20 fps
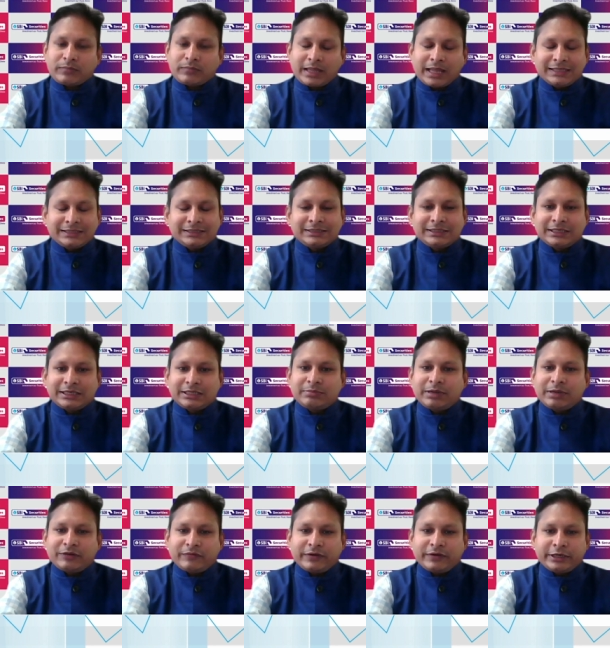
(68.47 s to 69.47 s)
has increased
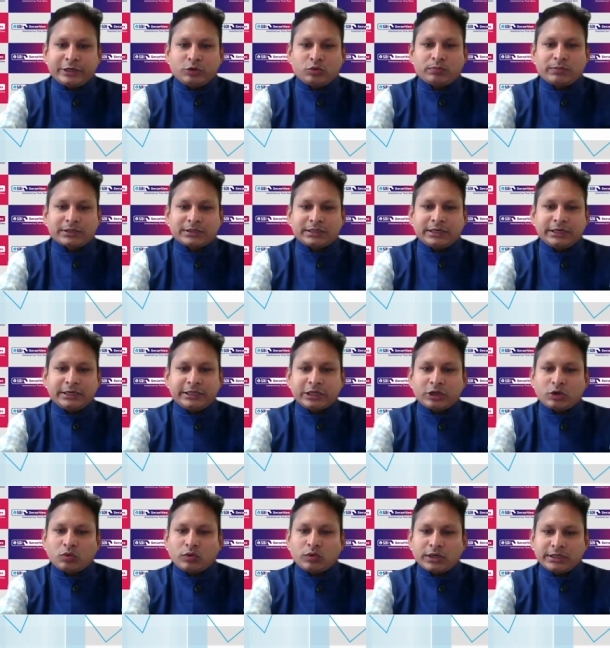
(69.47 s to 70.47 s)
by 22%
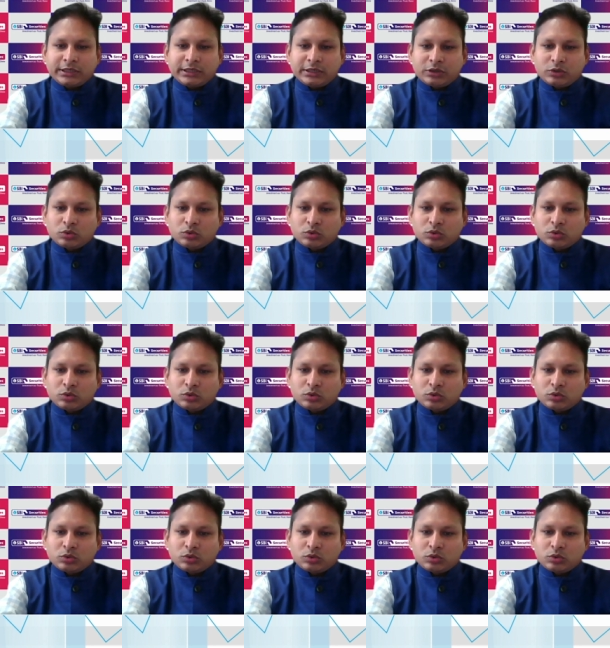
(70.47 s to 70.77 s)
year-over-year